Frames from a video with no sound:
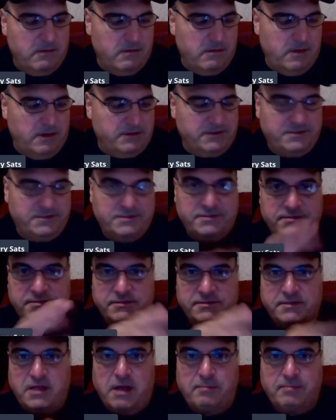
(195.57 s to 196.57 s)
I just
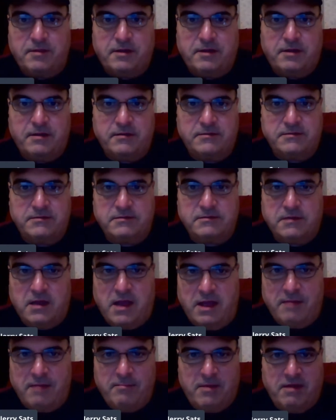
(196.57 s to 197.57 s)
stopped those.
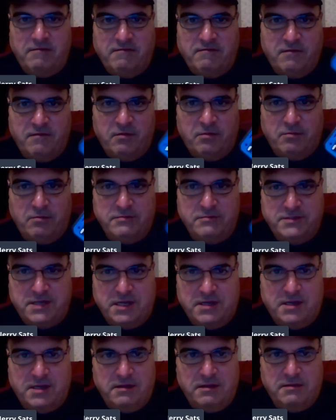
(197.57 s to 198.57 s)
I had my phone
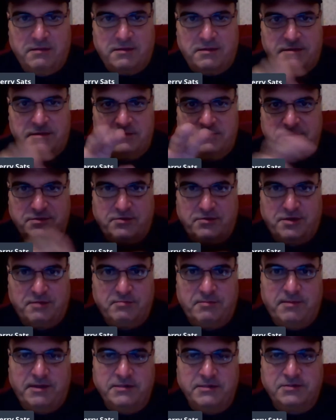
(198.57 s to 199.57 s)
check in the stream
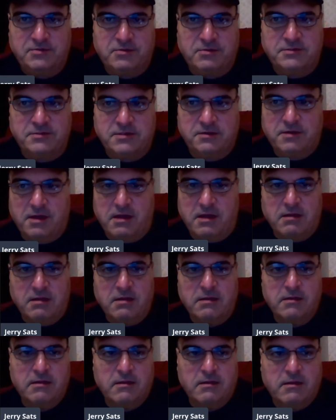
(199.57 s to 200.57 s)
to make sure it was okay.
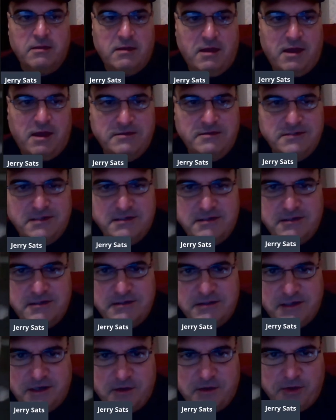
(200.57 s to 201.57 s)
How's it? Is
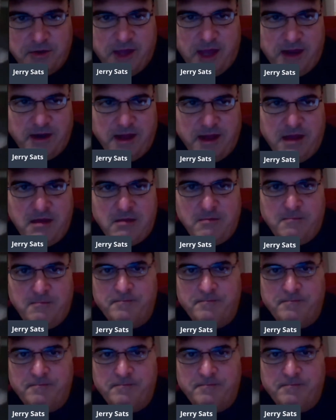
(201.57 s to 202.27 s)
it okay now?